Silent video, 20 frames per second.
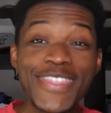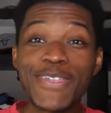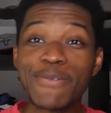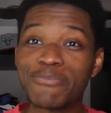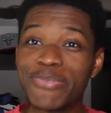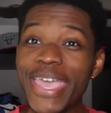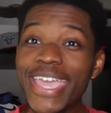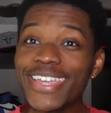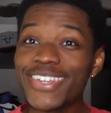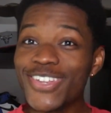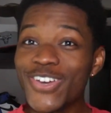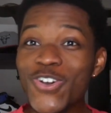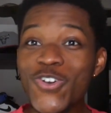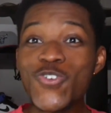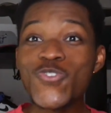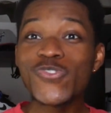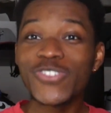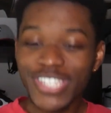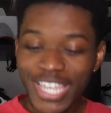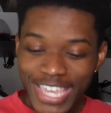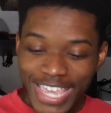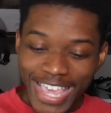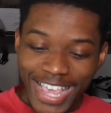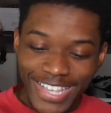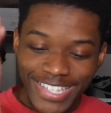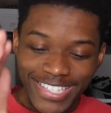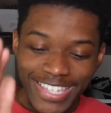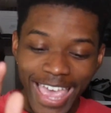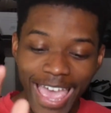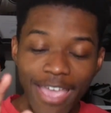The big news
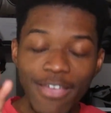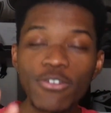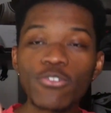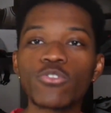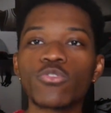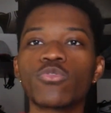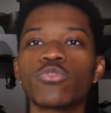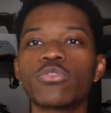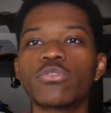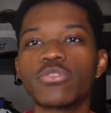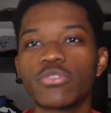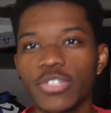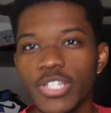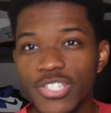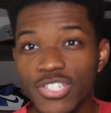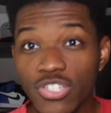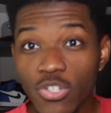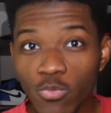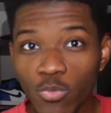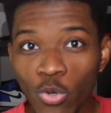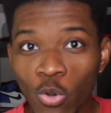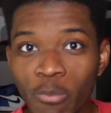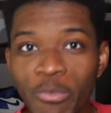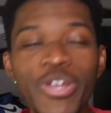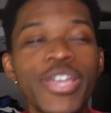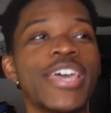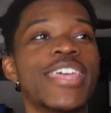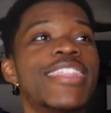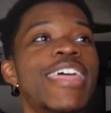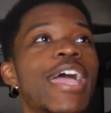is that this is a rumor,